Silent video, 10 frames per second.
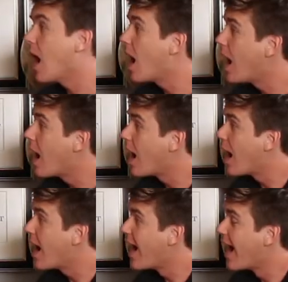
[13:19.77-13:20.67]

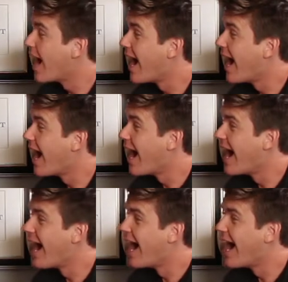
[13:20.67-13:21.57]

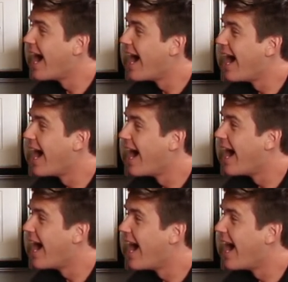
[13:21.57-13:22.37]
(silent)